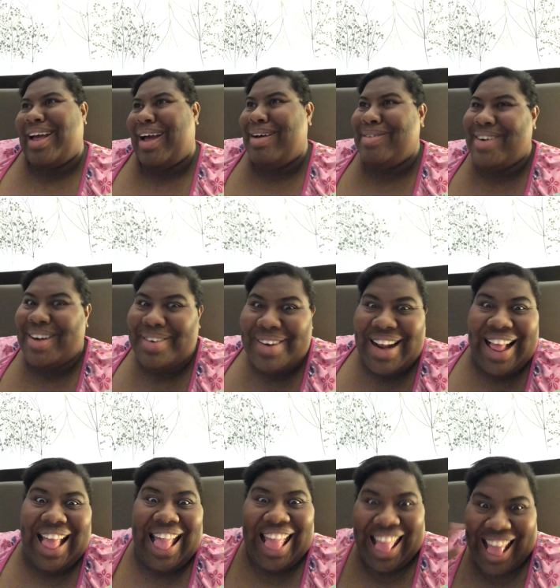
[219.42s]
Come on,
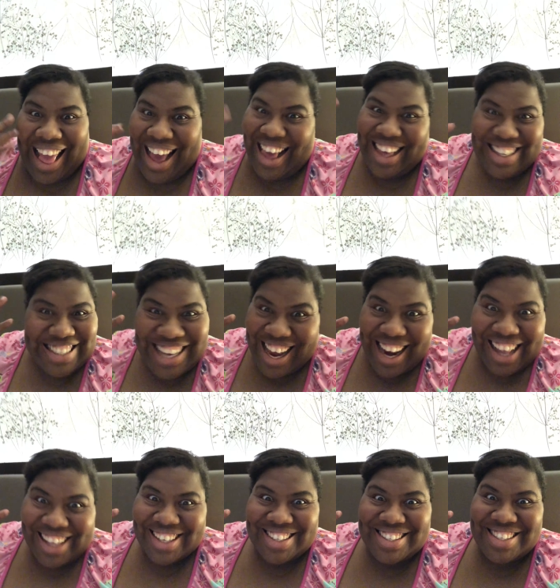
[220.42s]
Nia
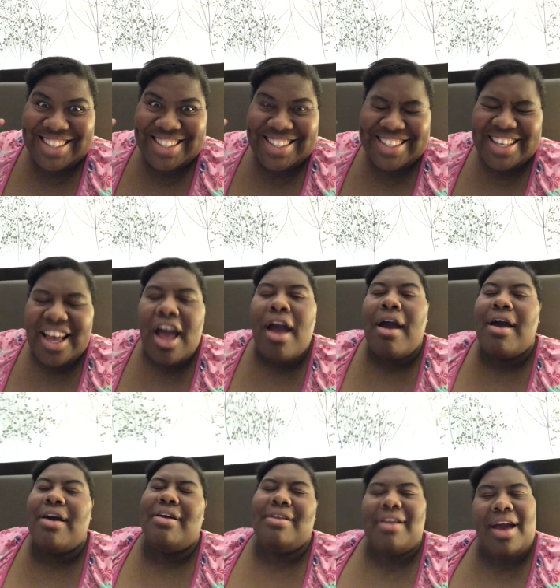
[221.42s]
Jax.
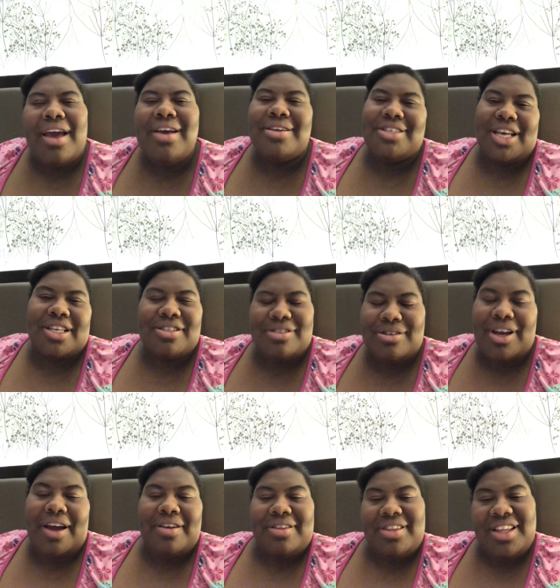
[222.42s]
Nia Jax
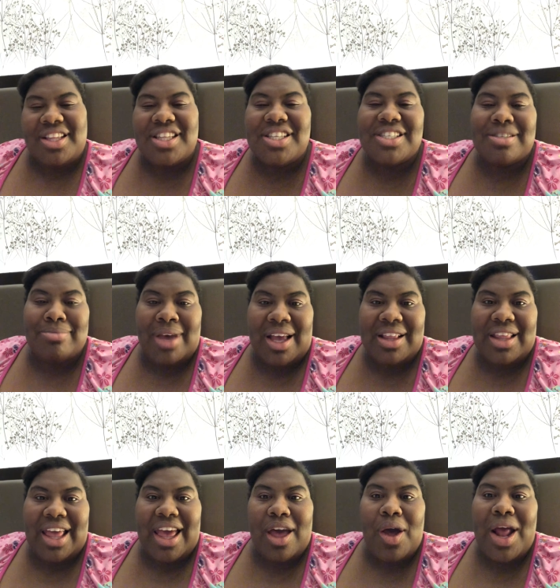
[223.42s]
drafted to
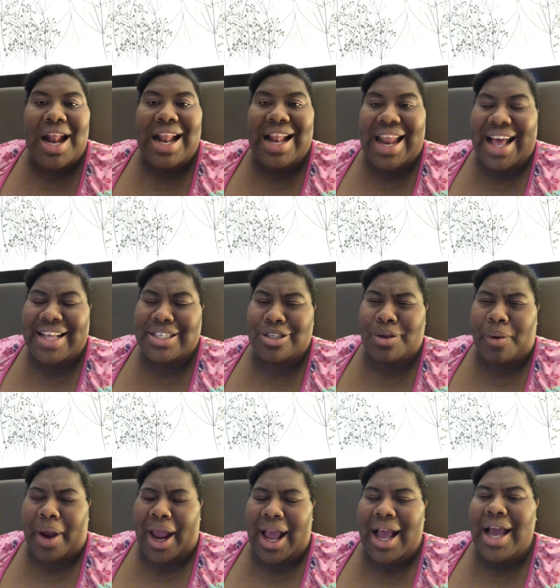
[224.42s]
SmackDown. That's
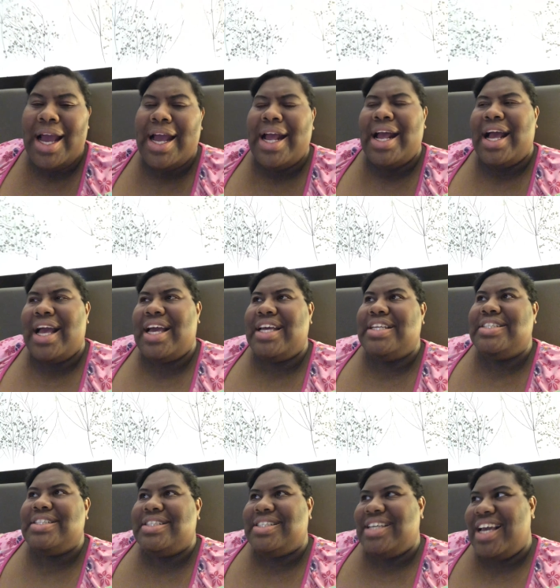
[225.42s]
great.
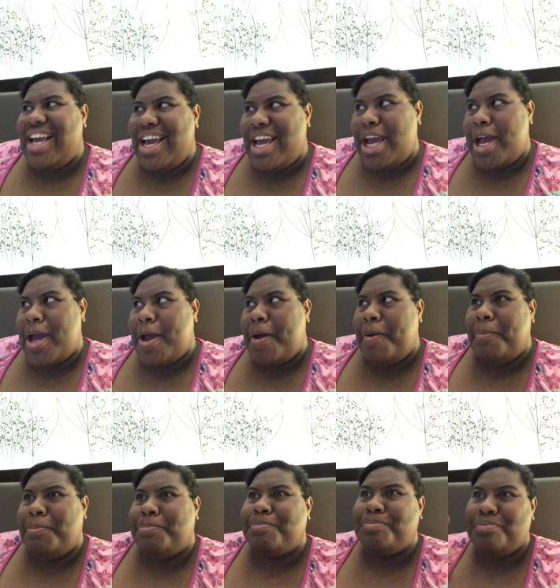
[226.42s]
And
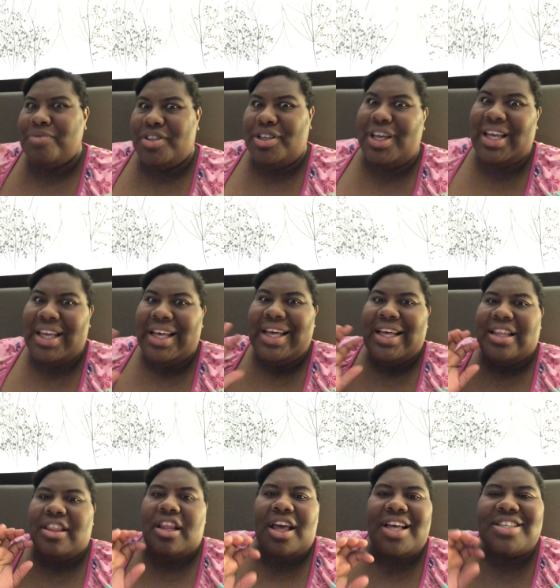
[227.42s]
then
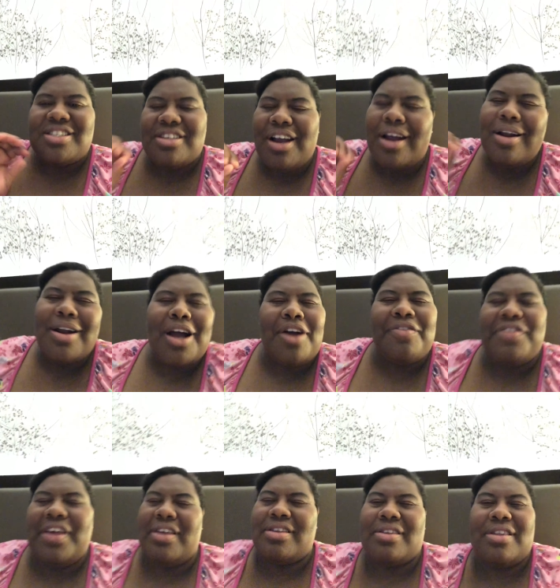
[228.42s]
it started off
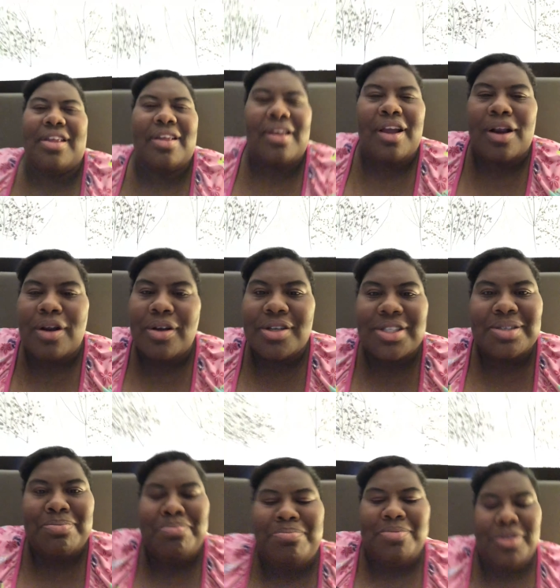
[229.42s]
as the girls,
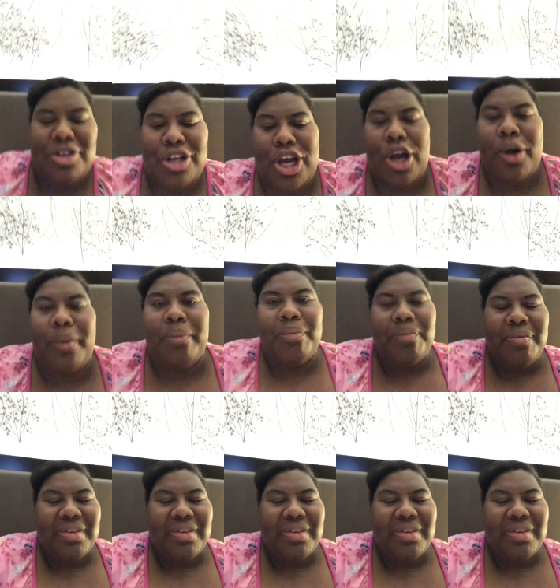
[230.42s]
you know,